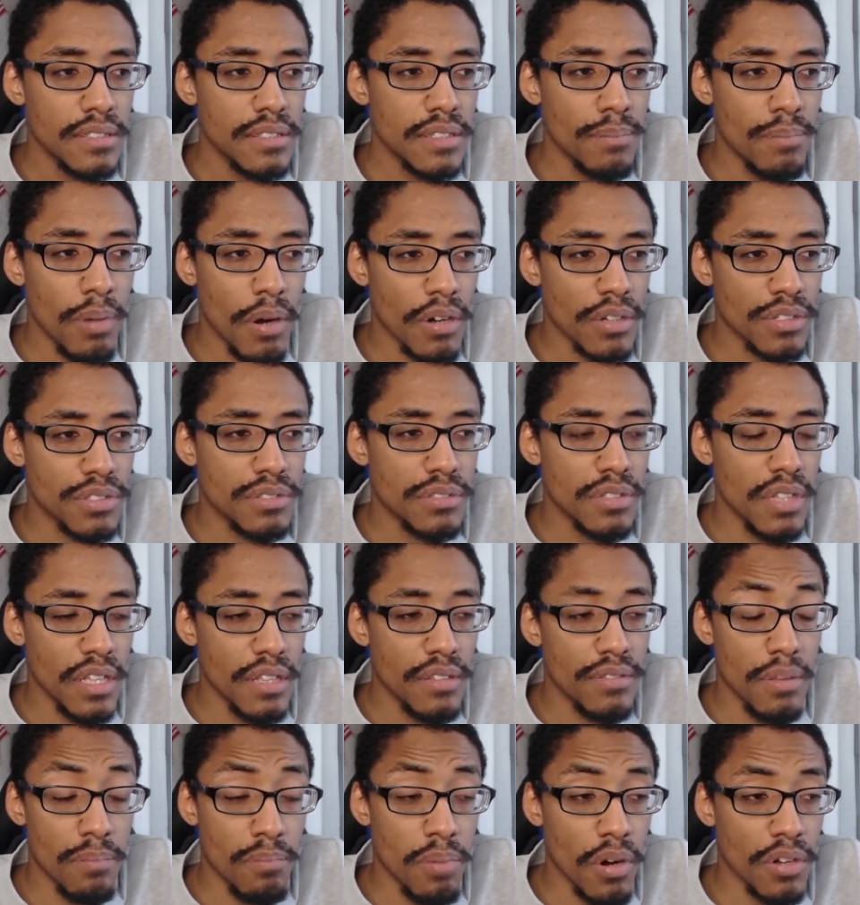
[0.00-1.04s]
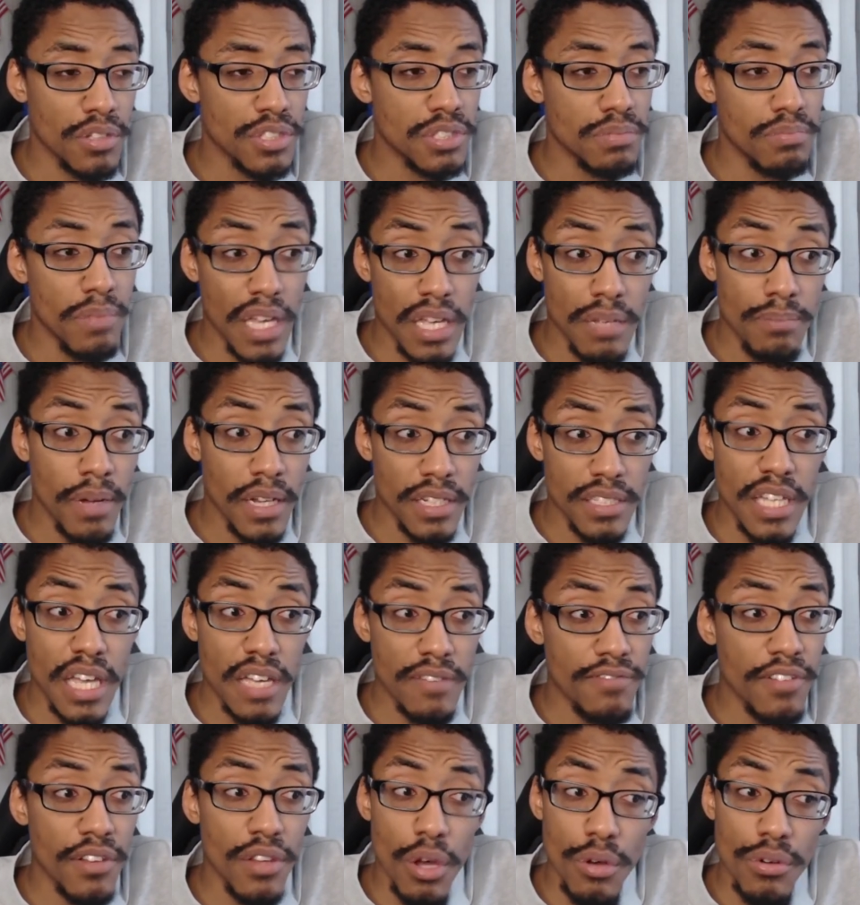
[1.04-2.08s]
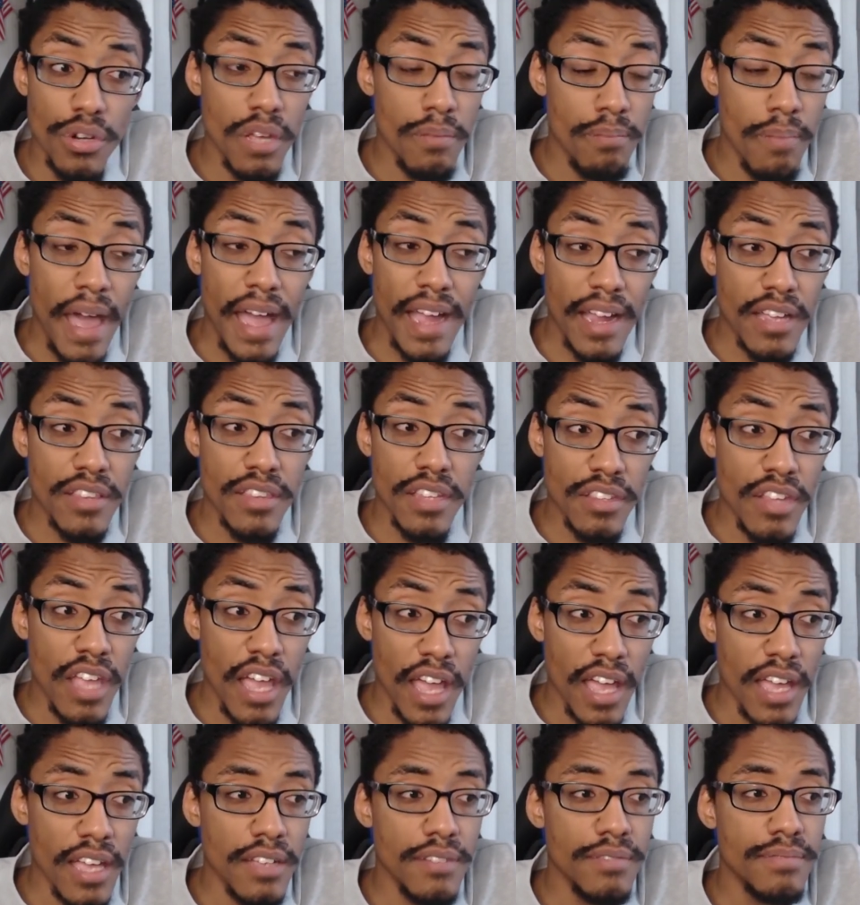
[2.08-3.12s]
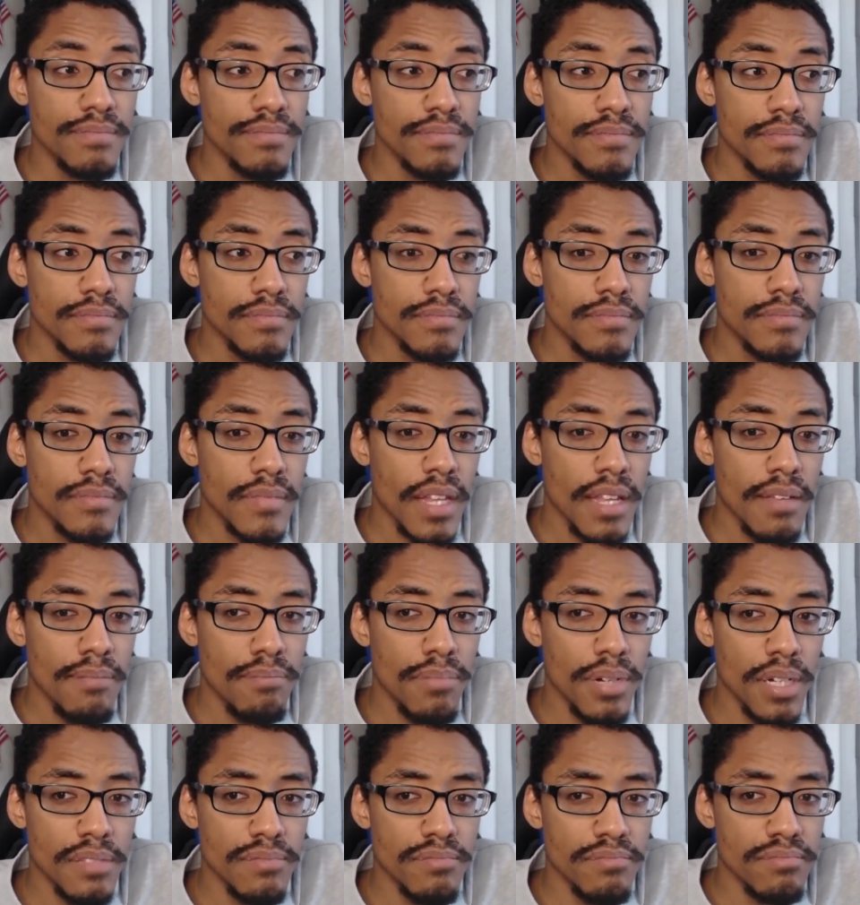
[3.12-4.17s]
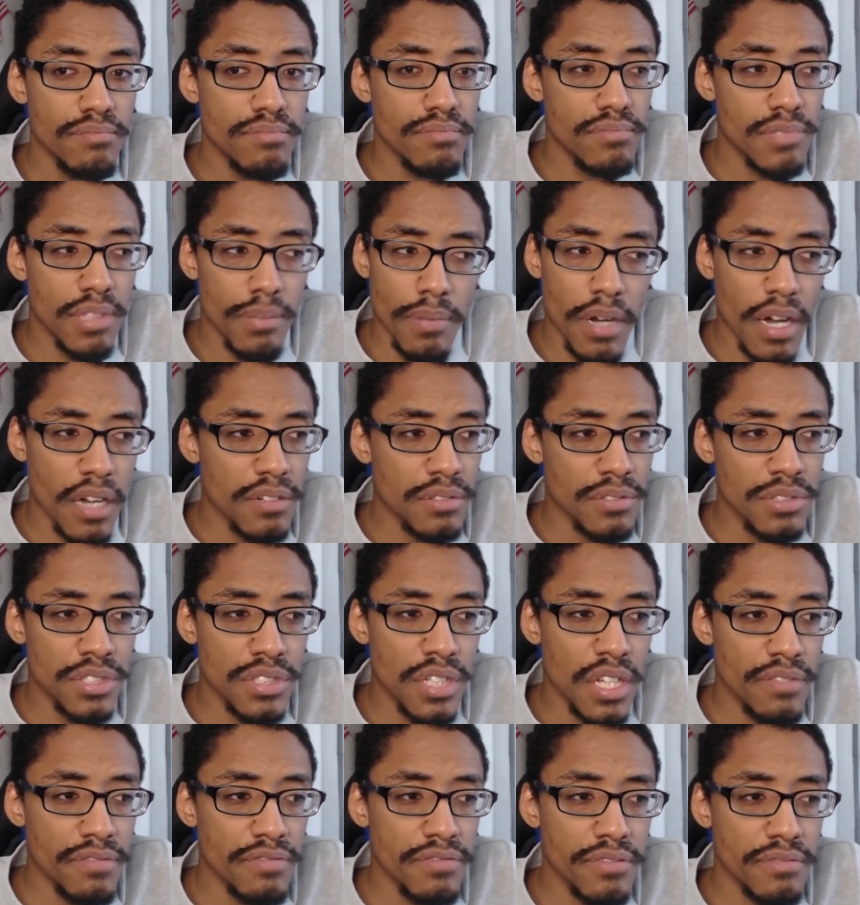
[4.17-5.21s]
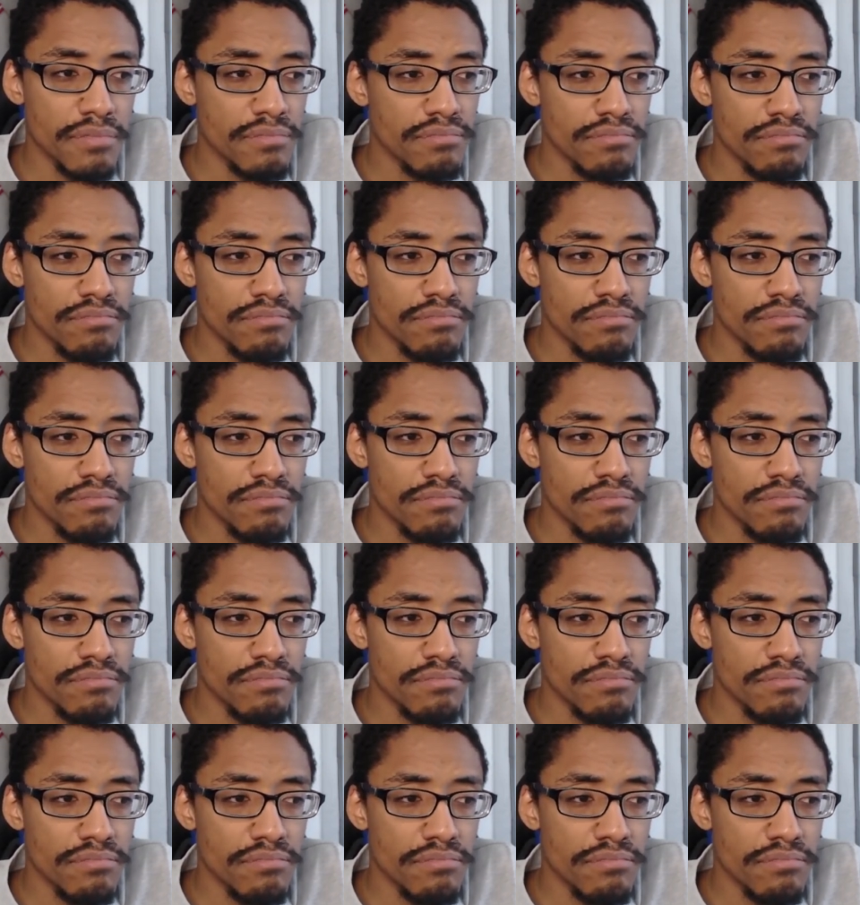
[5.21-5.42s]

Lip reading: the parts made by Dave Filoni back in the day. But the modern stuff